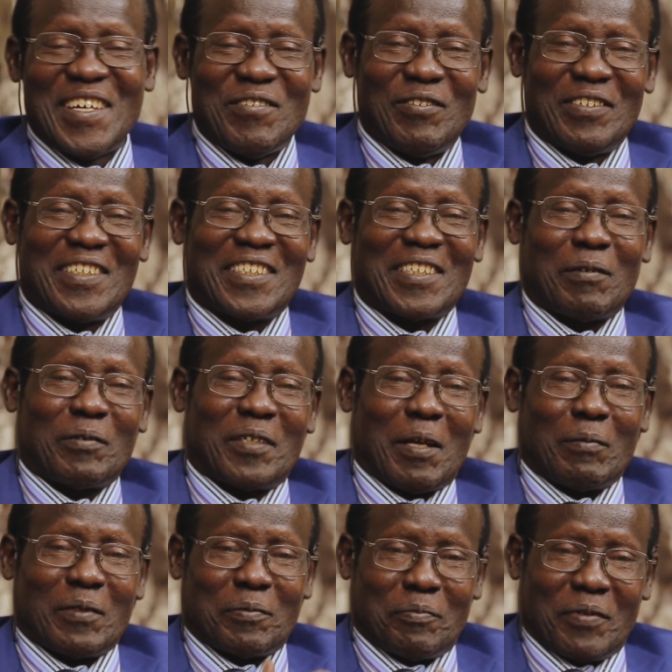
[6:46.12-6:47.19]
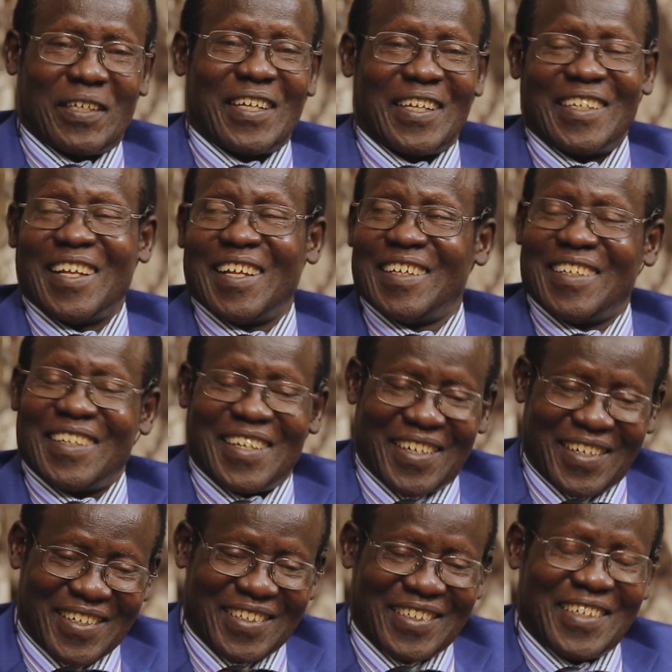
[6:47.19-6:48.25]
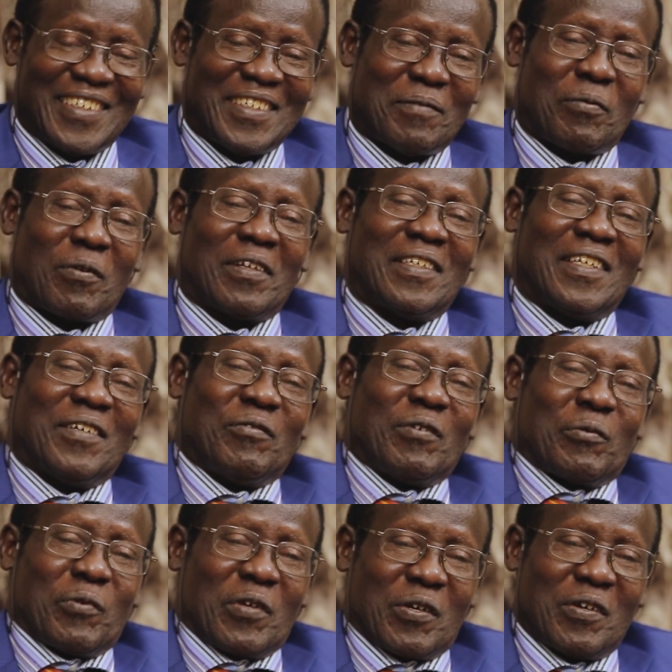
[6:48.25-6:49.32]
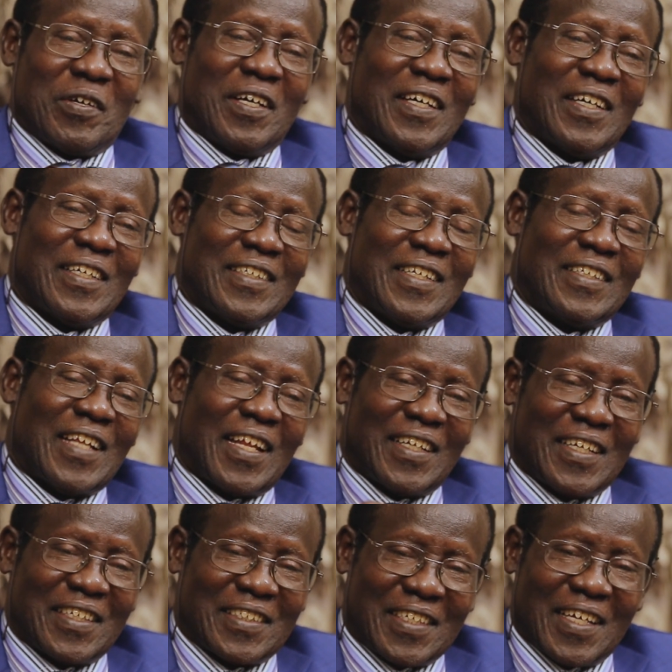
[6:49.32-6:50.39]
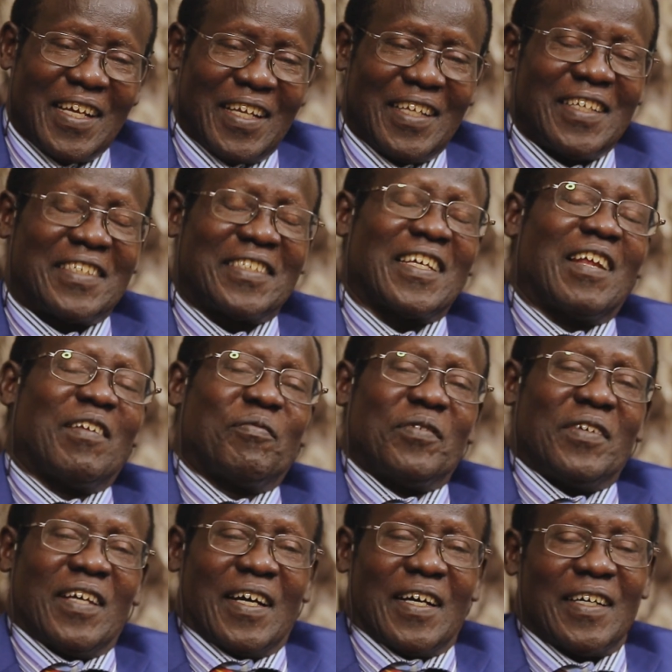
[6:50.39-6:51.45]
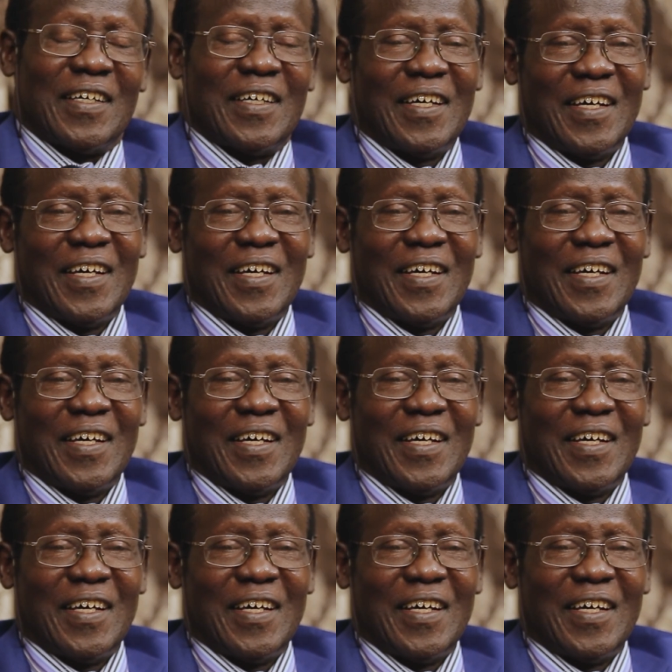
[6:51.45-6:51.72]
which is sometimes better than than the sale itself. Yeah,